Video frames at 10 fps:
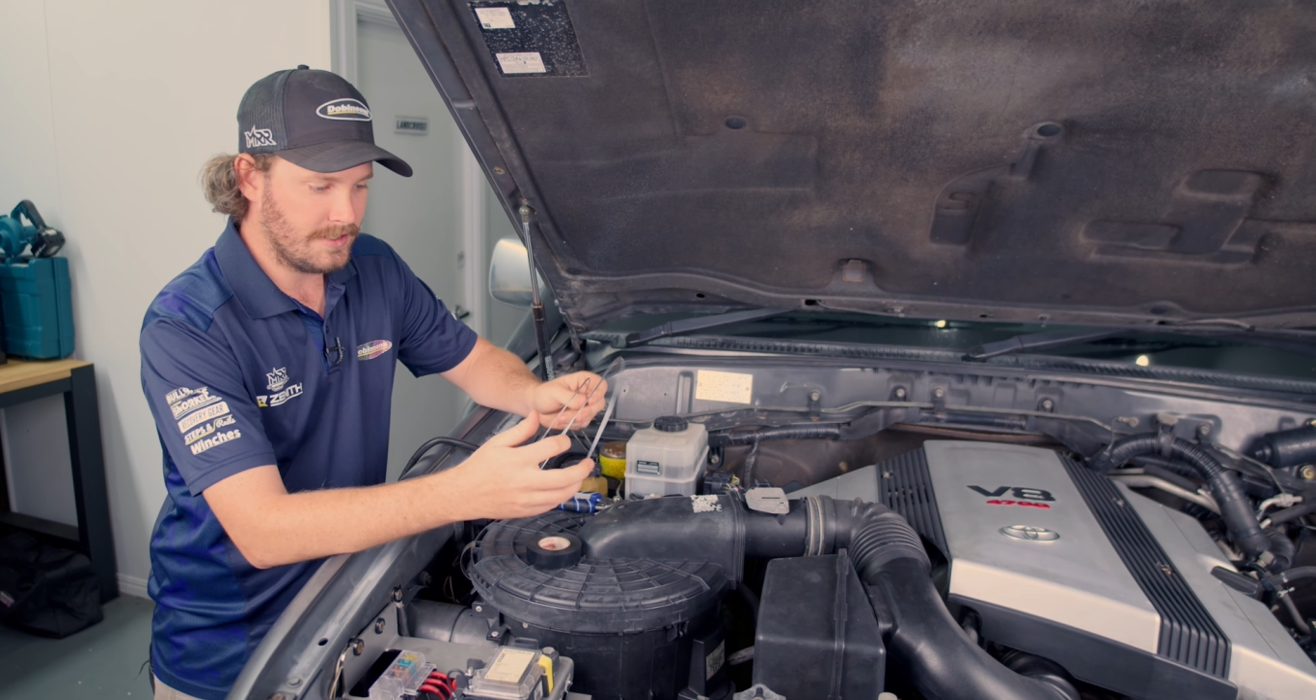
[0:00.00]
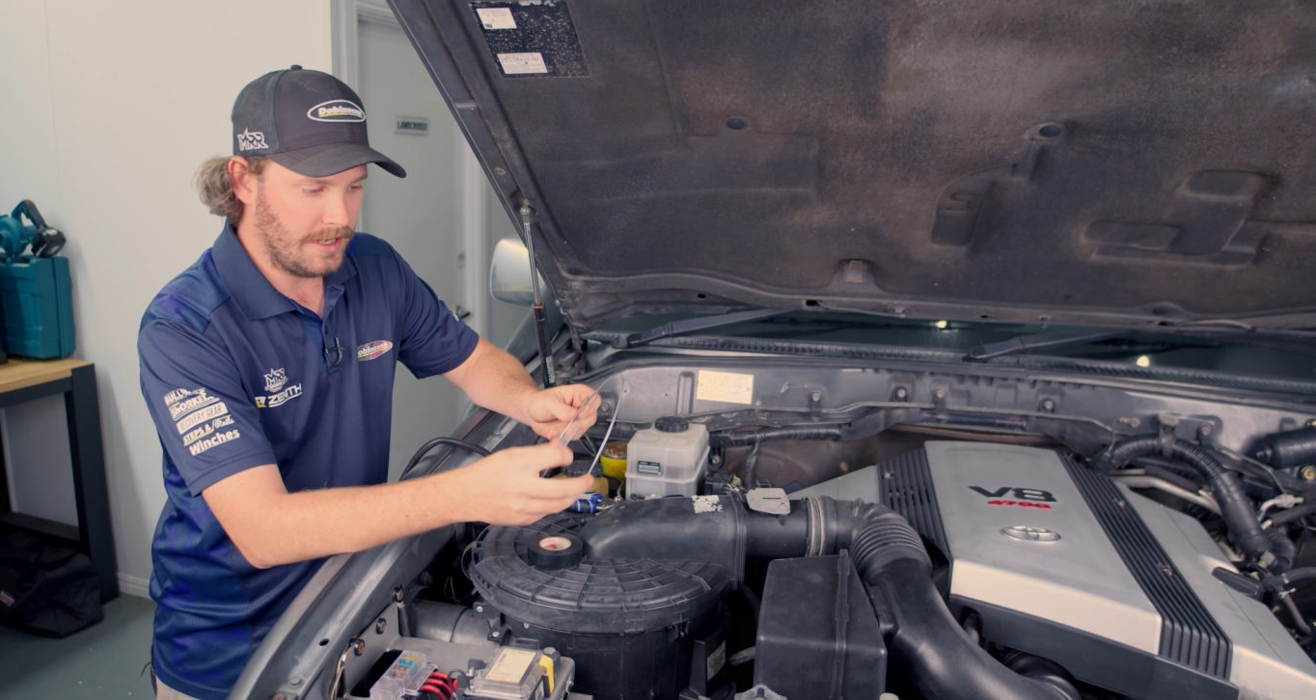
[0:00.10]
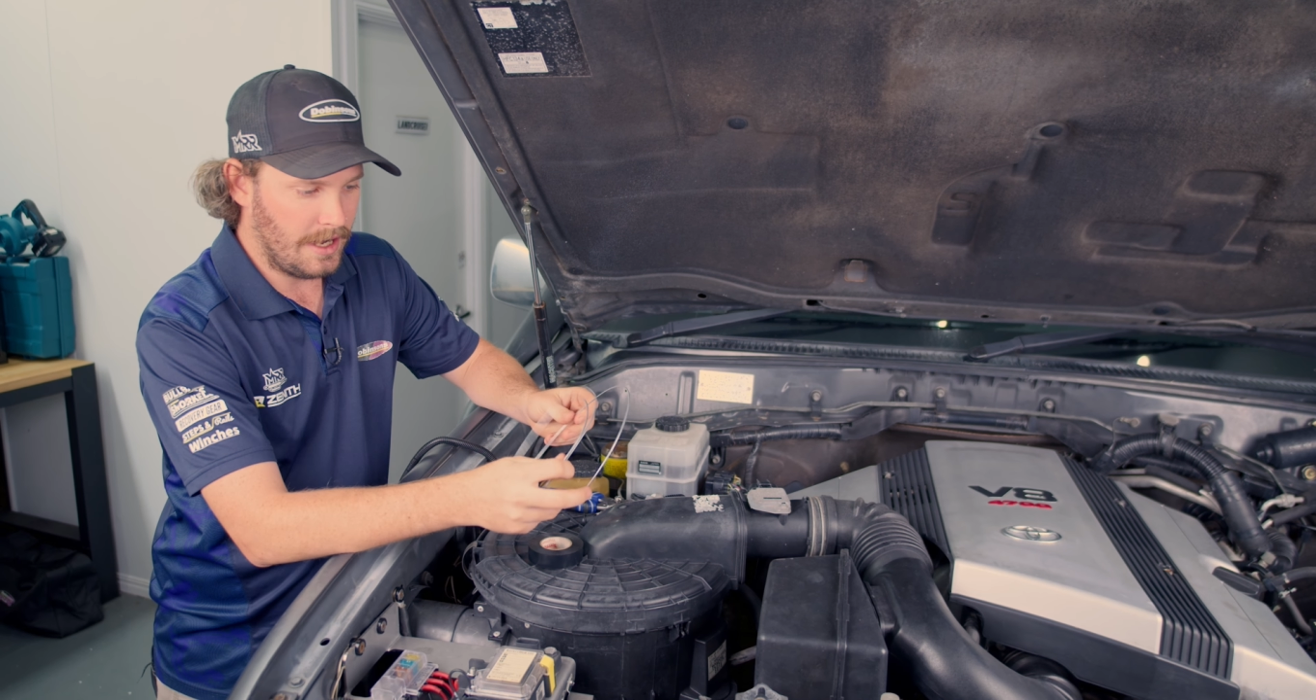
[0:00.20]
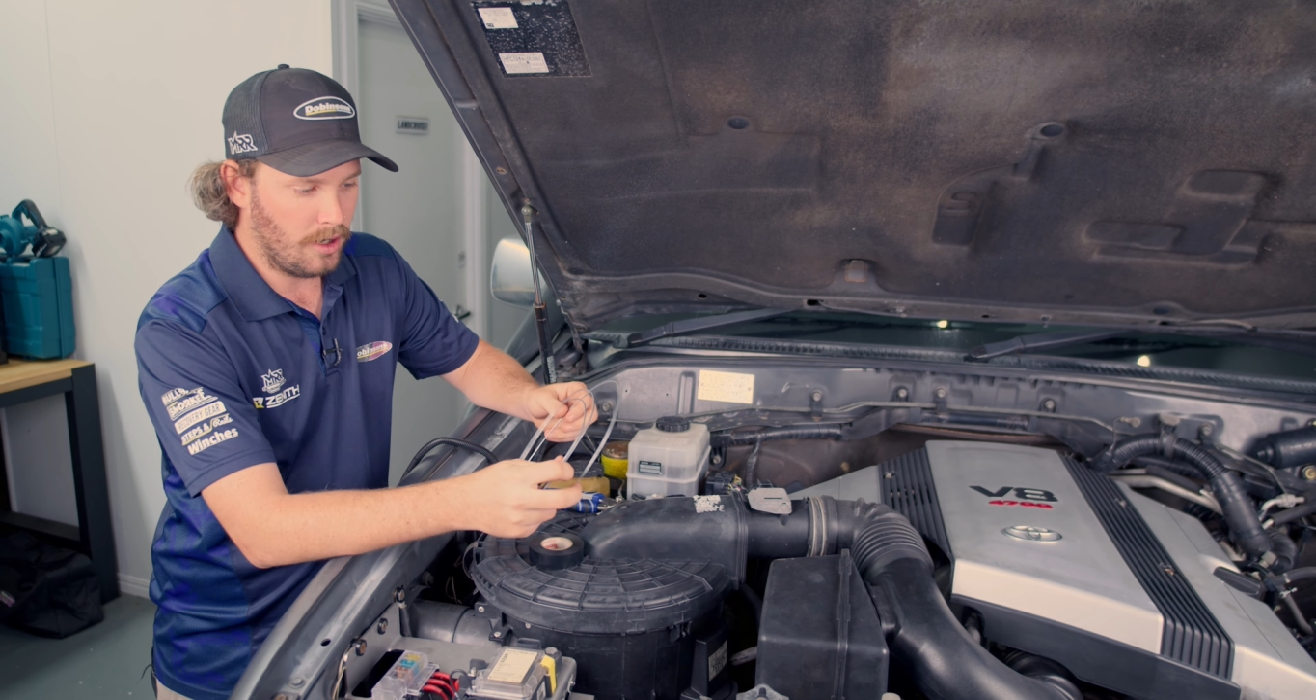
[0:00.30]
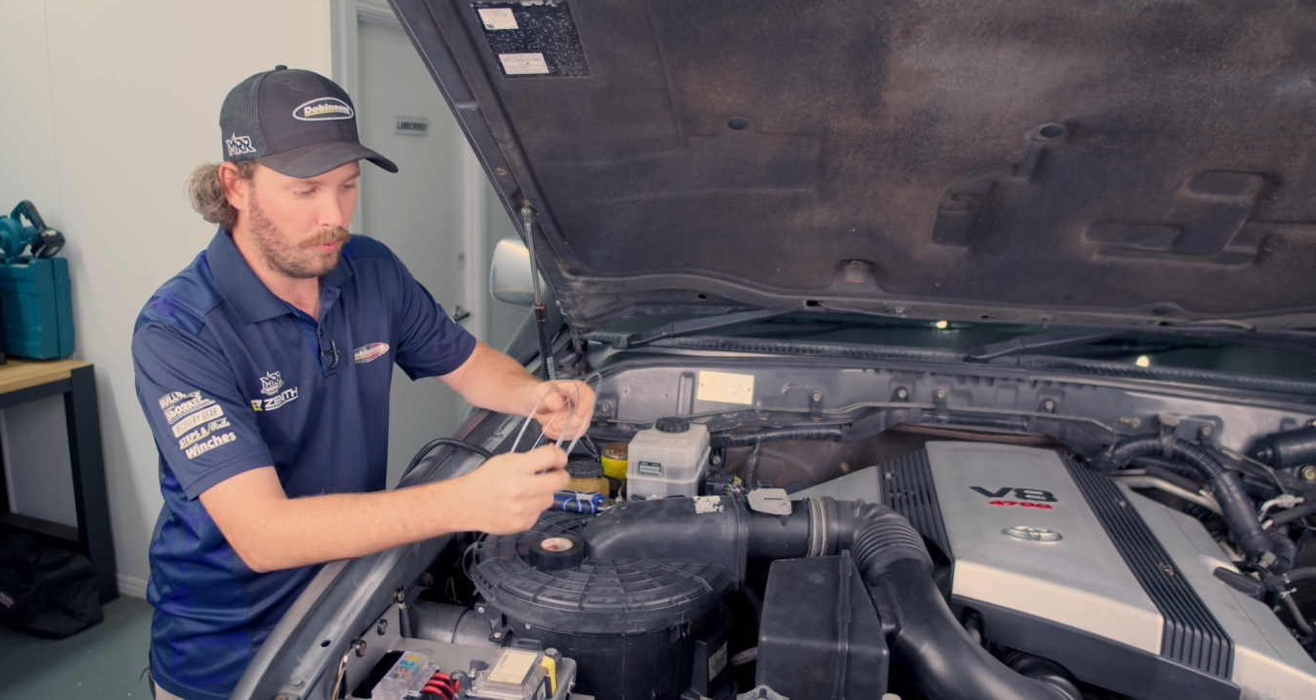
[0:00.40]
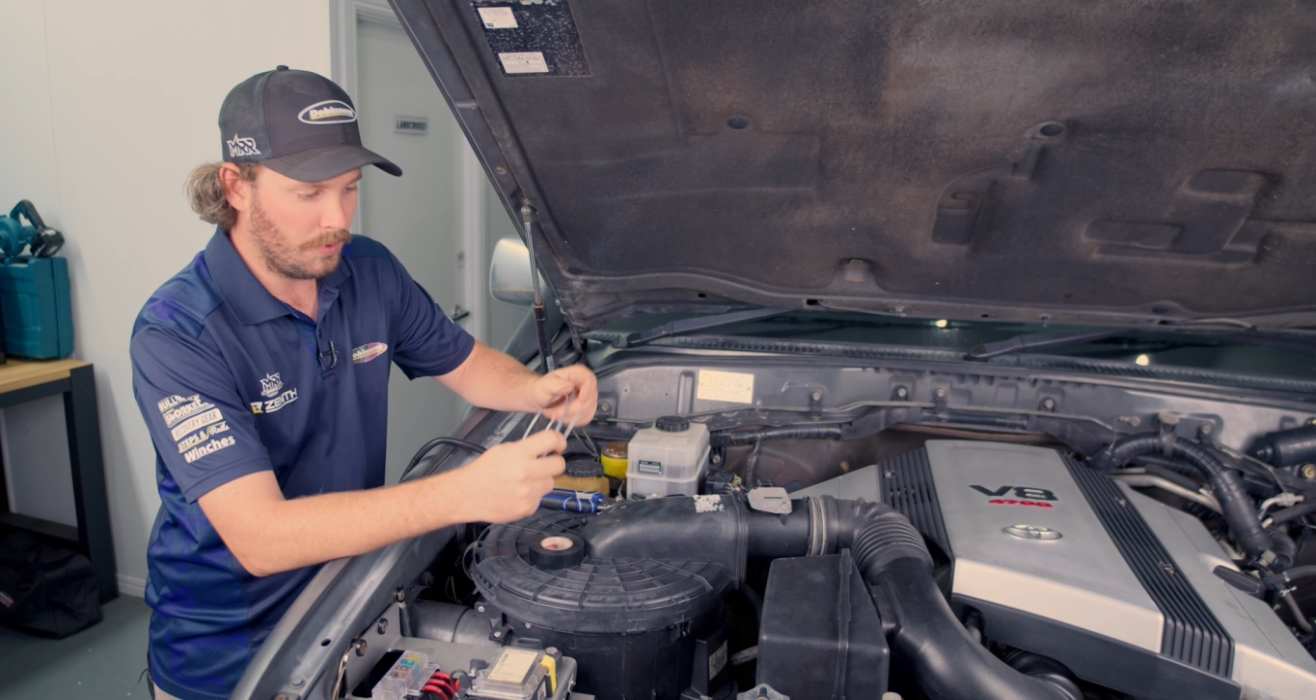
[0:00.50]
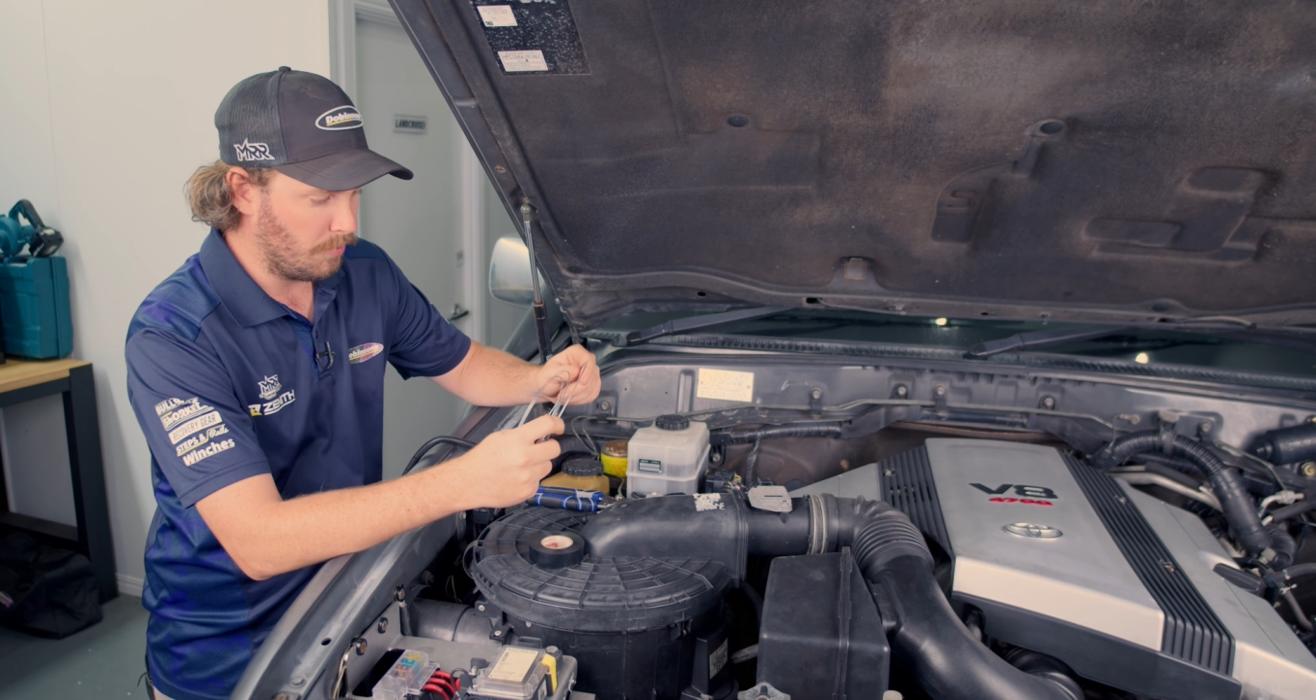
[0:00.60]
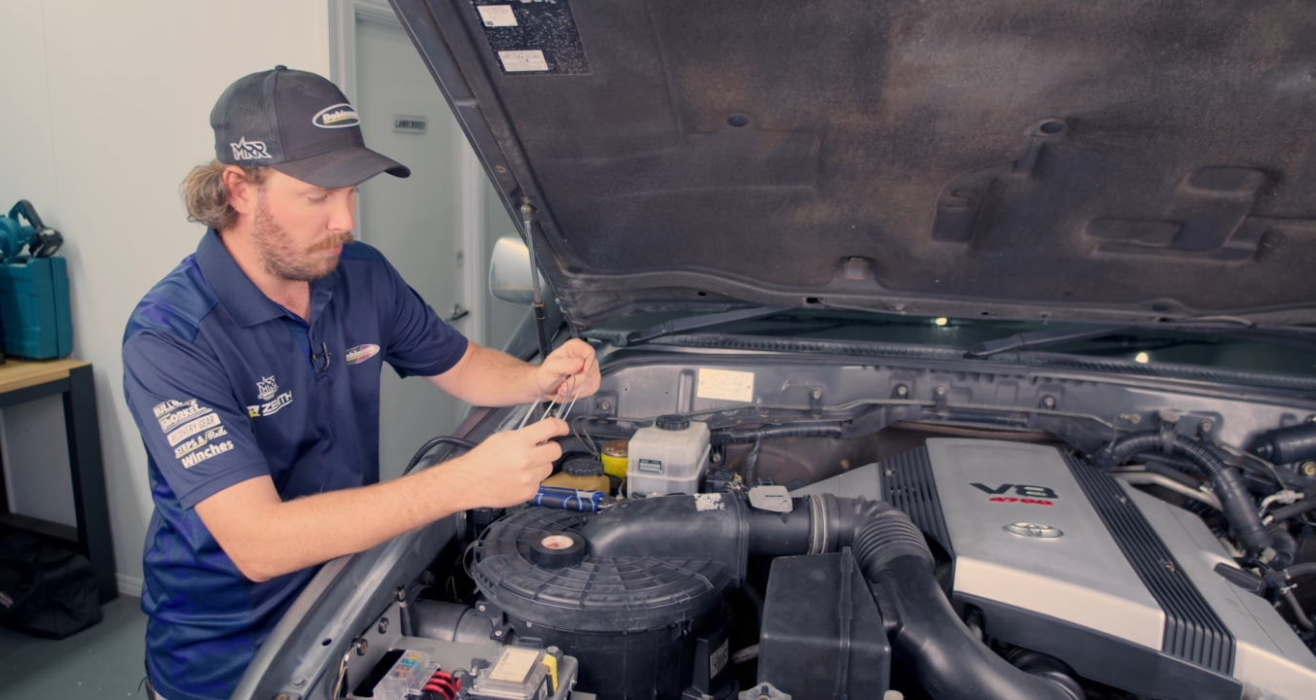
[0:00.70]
is going to help